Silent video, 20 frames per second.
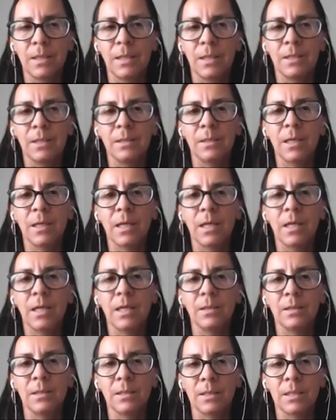in
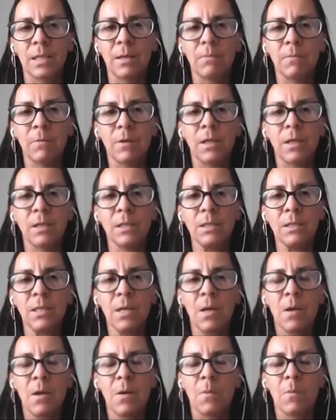the same things
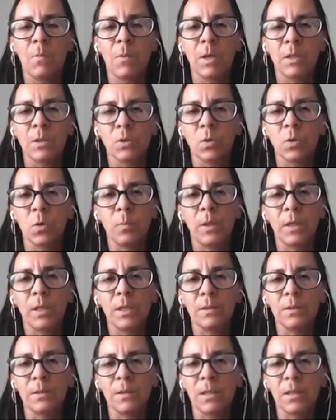by
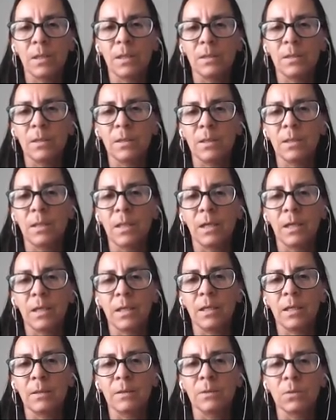topic, and then I did
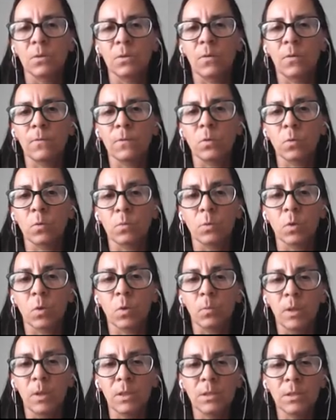like a
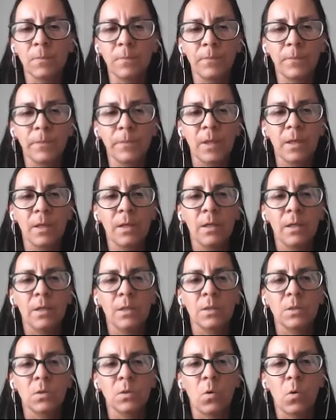subtopics.
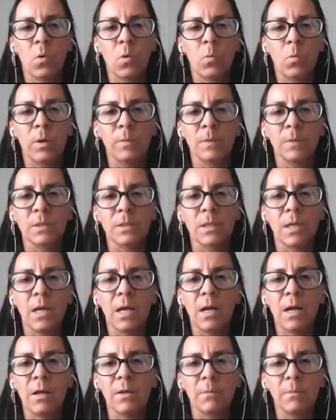So women's
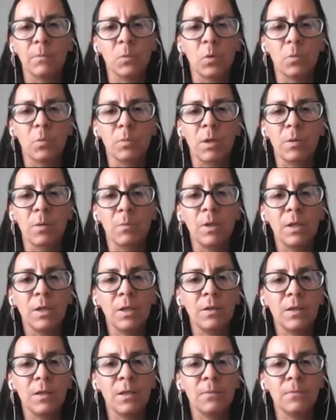health, abnormal
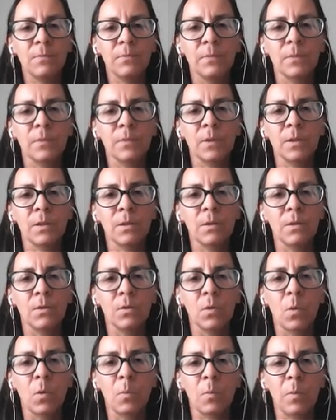bleeding,
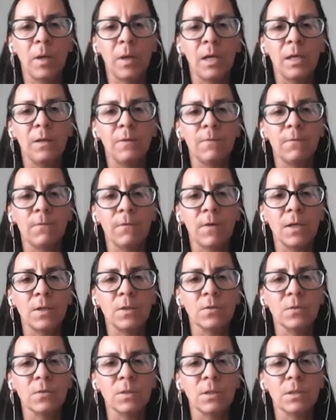you know, pain,
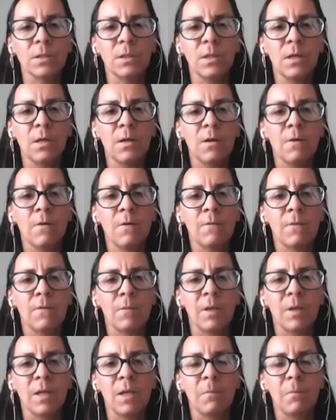infections,
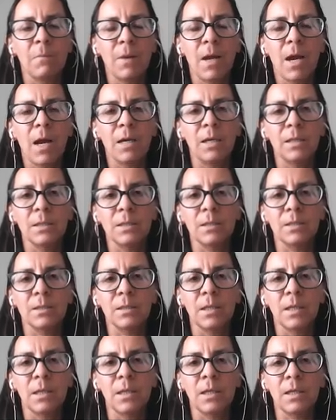family planning,
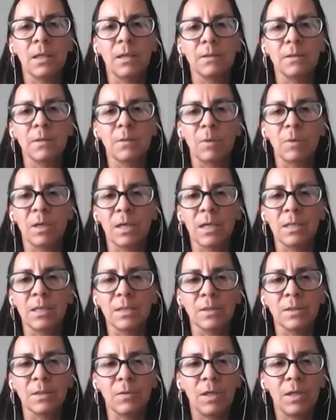
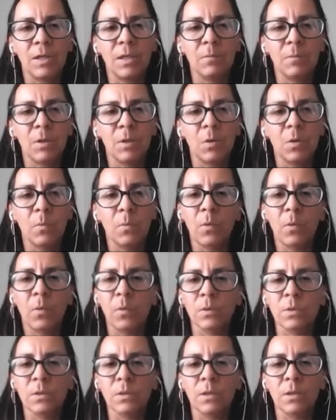cervical screening,
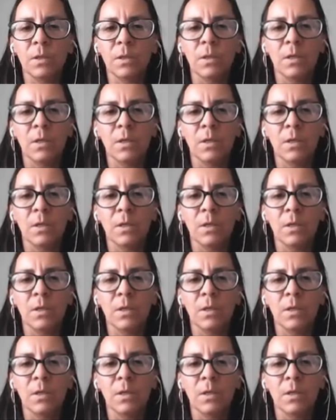menopause,